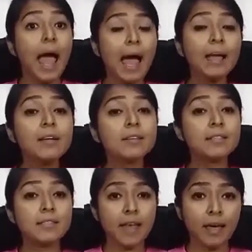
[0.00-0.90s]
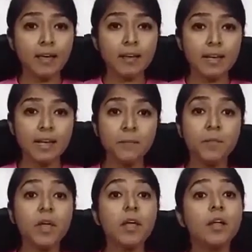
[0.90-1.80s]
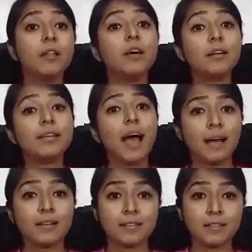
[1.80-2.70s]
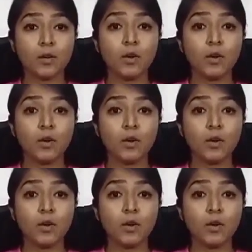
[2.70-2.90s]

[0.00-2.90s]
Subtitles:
And secondly, the tax